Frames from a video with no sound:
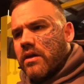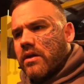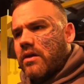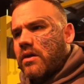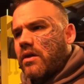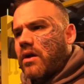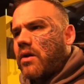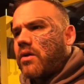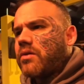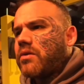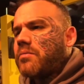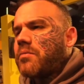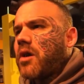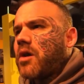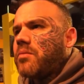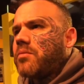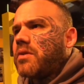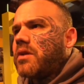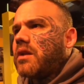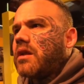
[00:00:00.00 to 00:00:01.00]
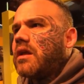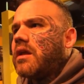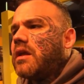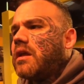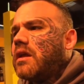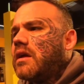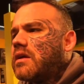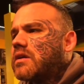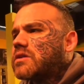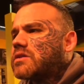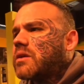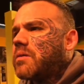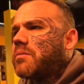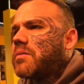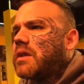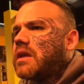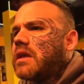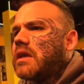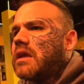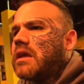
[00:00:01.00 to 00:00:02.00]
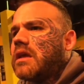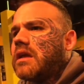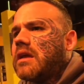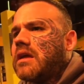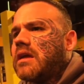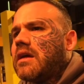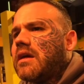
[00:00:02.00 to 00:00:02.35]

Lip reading: the moment somebody